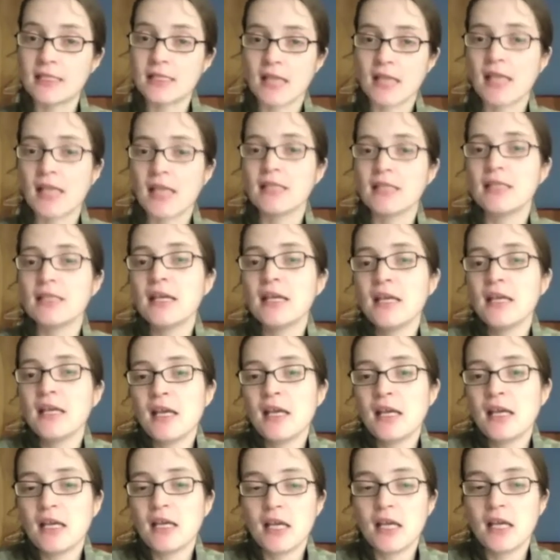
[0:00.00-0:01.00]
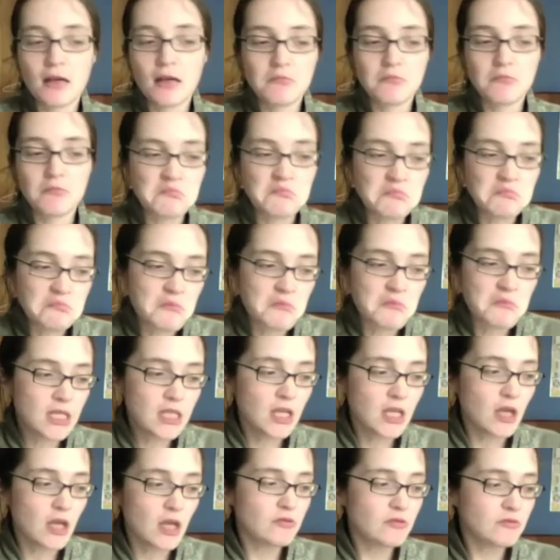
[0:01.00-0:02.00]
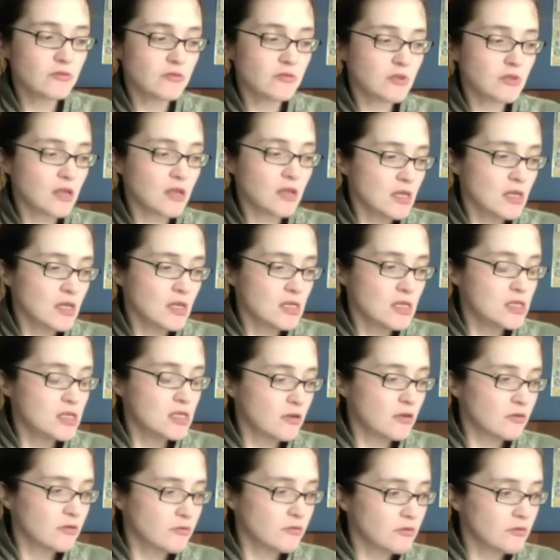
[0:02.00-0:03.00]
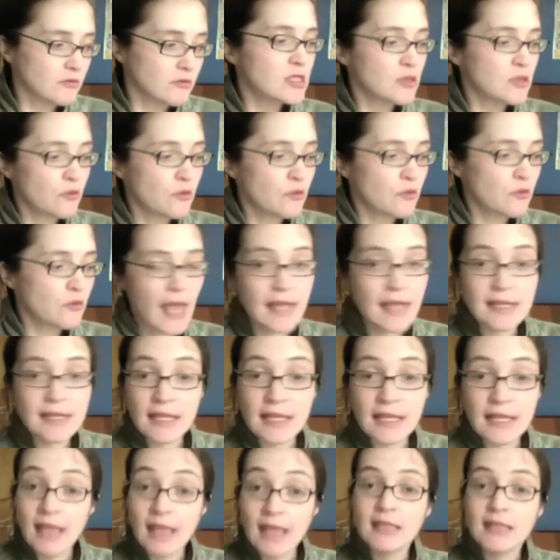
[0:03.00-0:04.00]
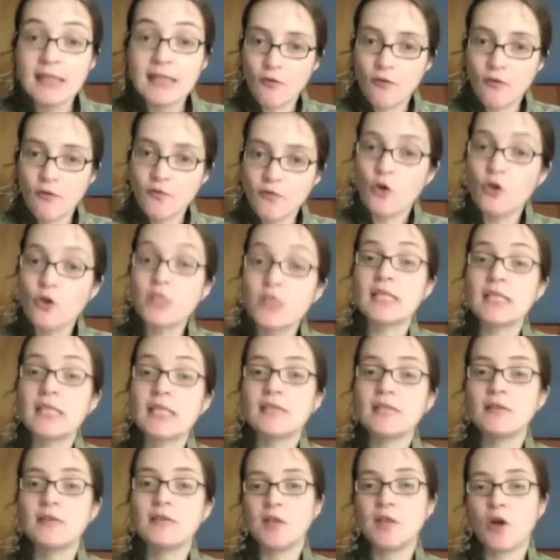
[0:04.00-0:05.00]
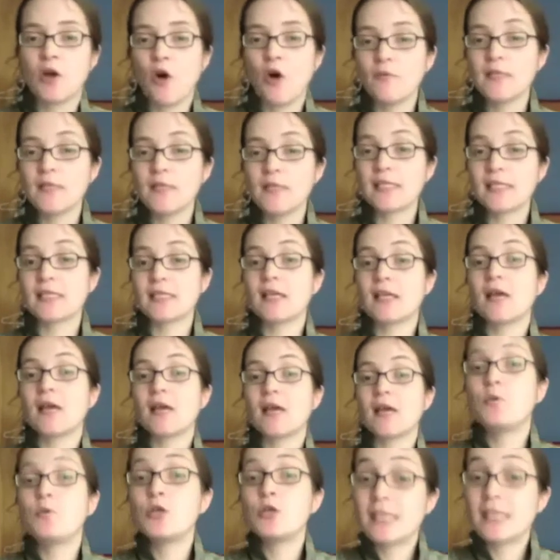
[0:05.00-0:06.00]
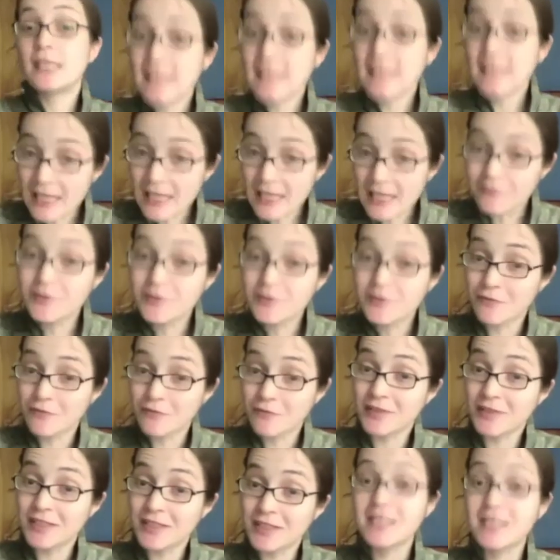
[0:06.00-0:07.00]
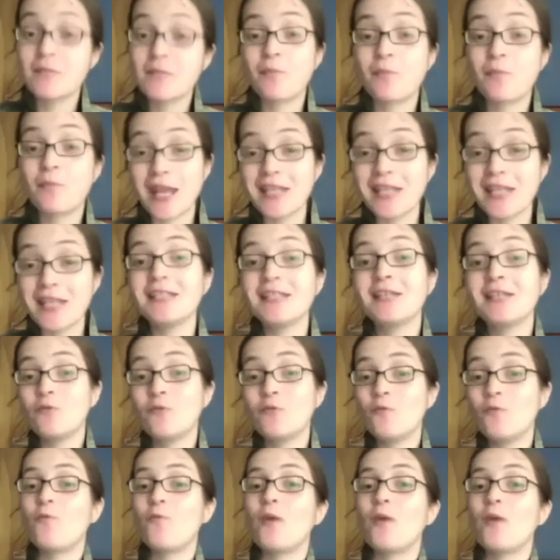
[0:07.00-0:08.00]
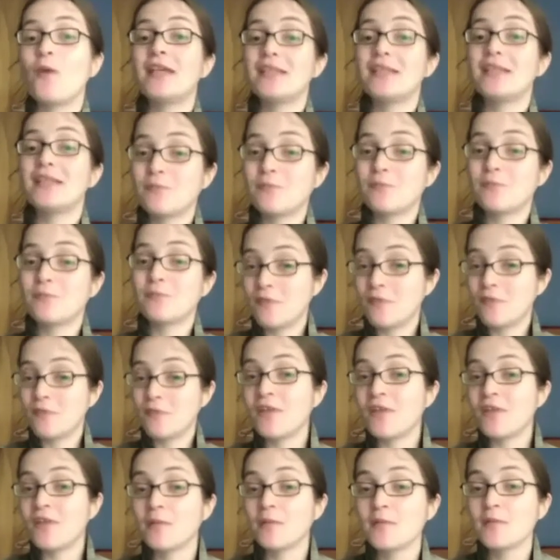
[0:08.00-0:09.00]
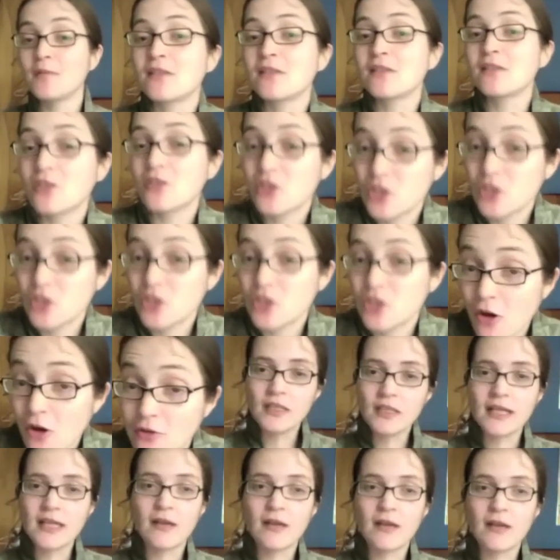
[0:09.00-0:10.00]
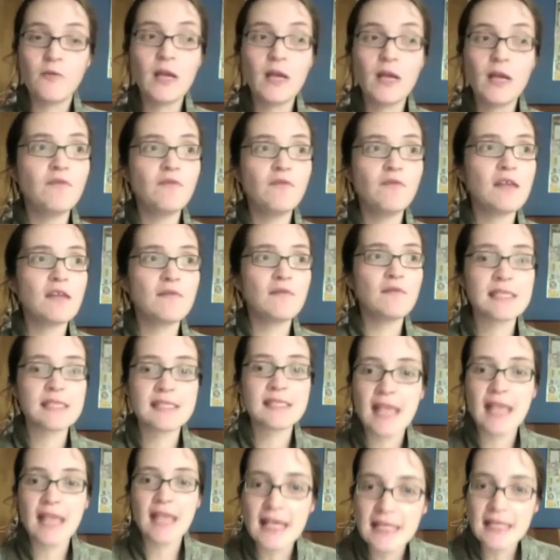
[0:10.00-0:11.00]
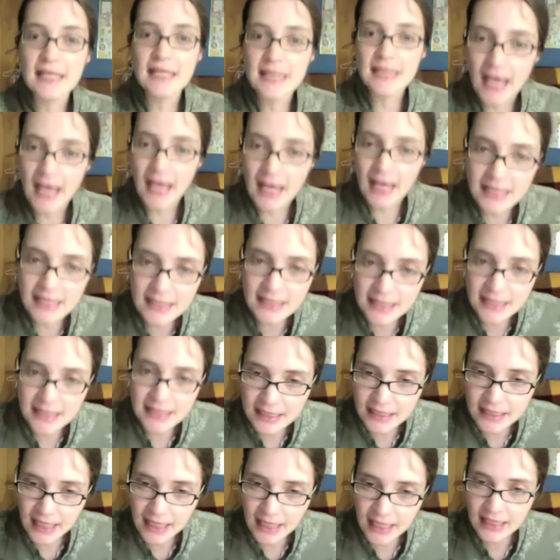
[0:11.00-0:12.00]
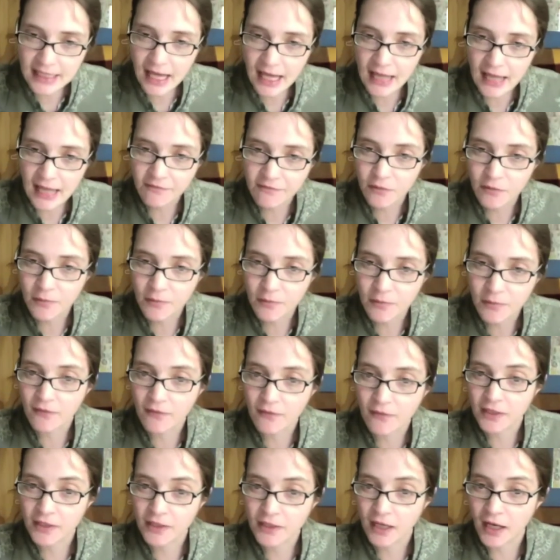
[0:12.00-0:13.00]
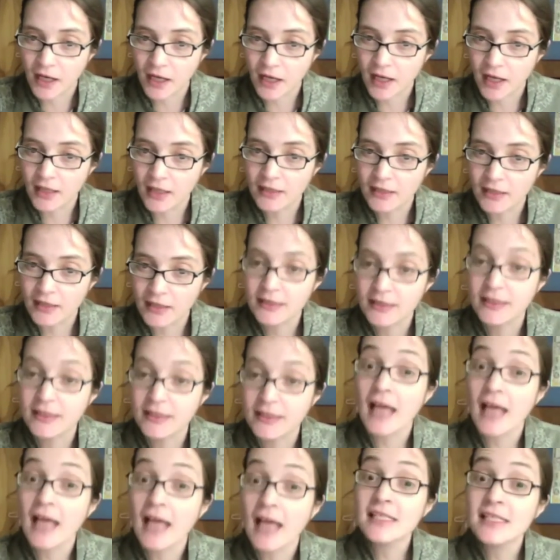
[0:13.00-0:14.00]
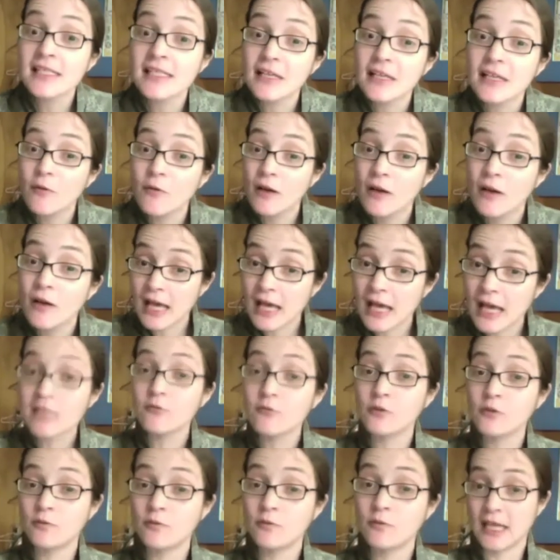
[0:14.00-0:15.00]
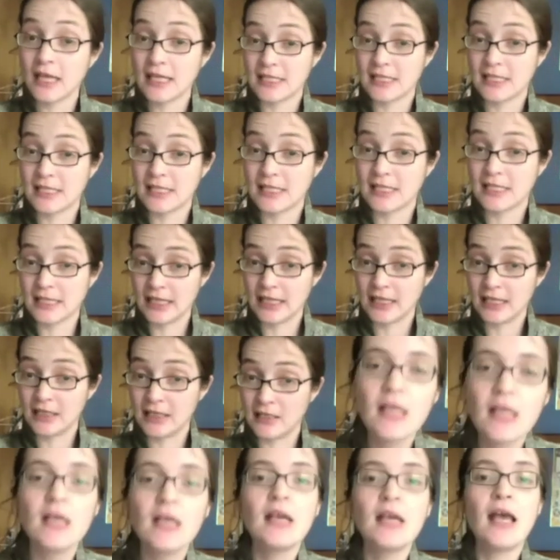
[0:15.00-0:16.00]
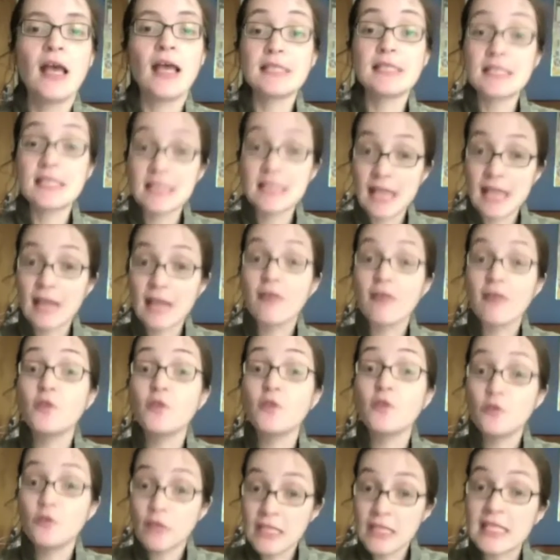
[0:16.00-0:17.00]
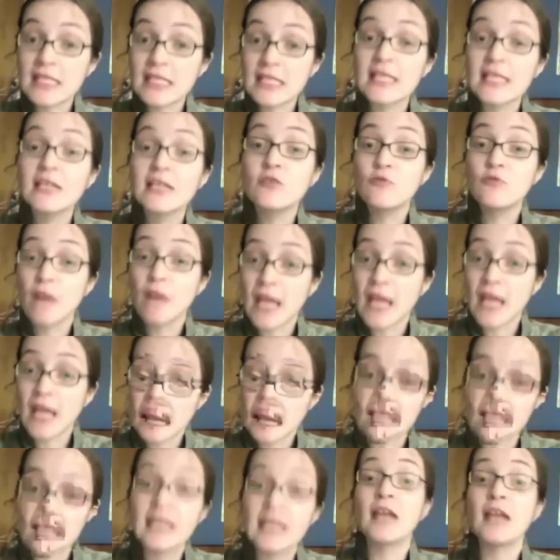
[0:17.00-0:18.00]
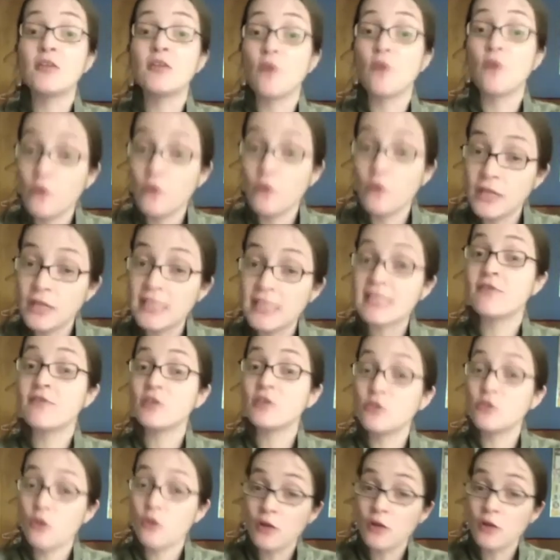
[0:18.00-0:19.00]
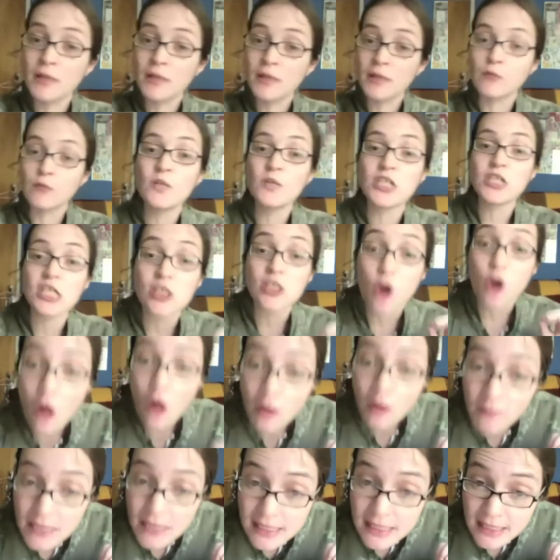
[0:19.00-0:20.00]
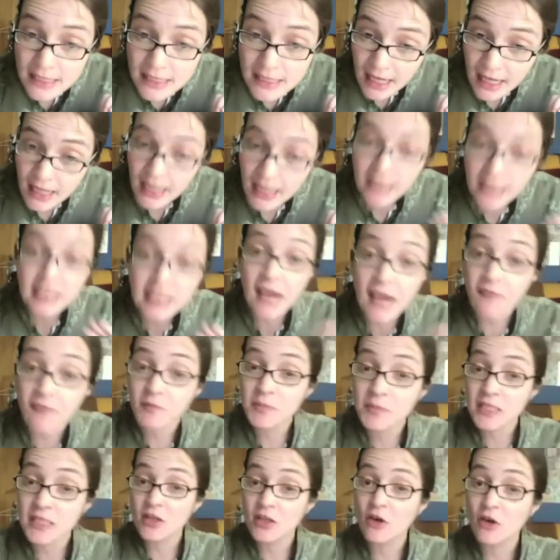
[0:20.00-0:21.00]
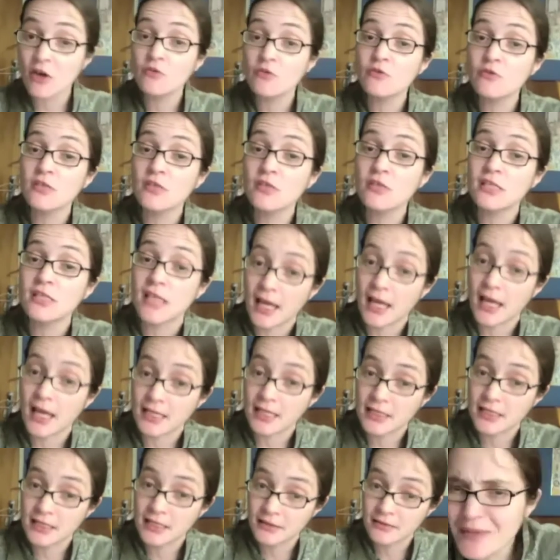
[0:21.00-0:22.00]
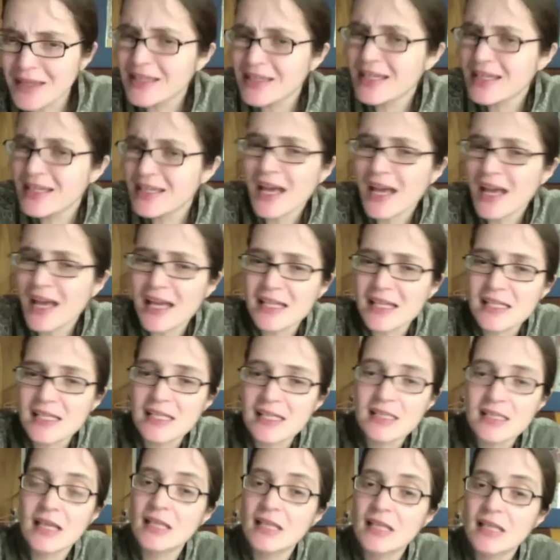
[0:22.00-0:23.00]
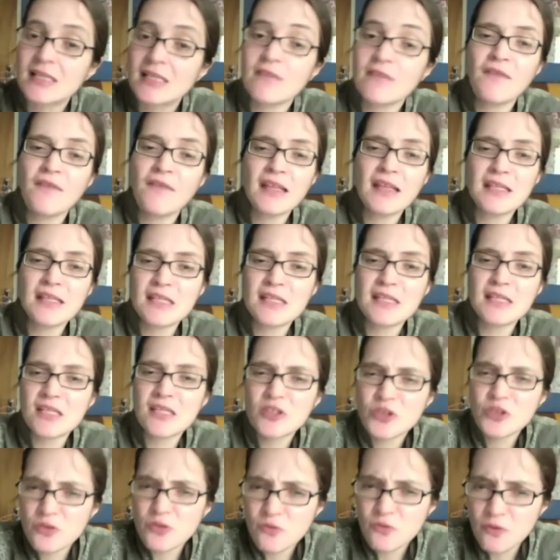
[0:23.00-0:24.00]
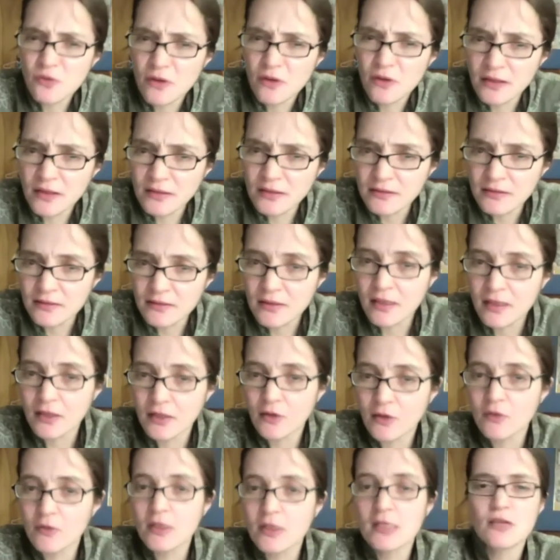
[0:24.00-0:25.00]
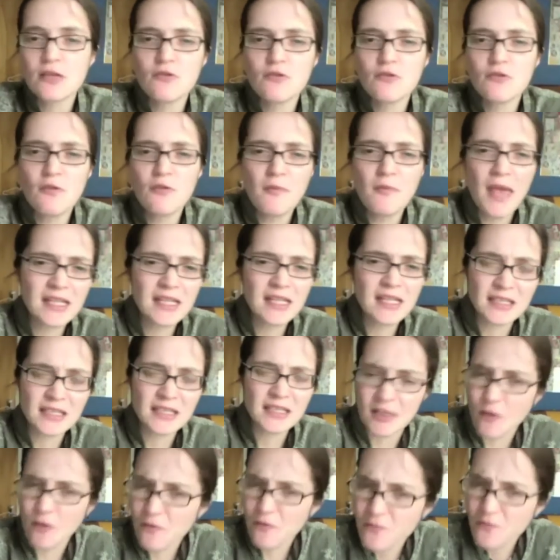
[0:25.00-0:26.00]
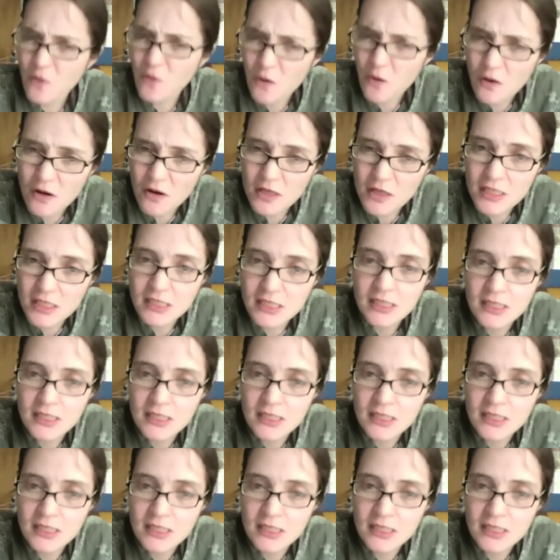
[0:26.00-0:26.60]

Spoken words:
And you know, so of course it'll be always perceived differently depending on where this film is shown. We have never seen anything like that from Africa. That's what we're getting here. Instead of gritty, grainy, and all that stuff you're talking about, which is always there, and everybody knows that. Yes, it's a fantasy, sure. You know, it's a romantic thing, of course.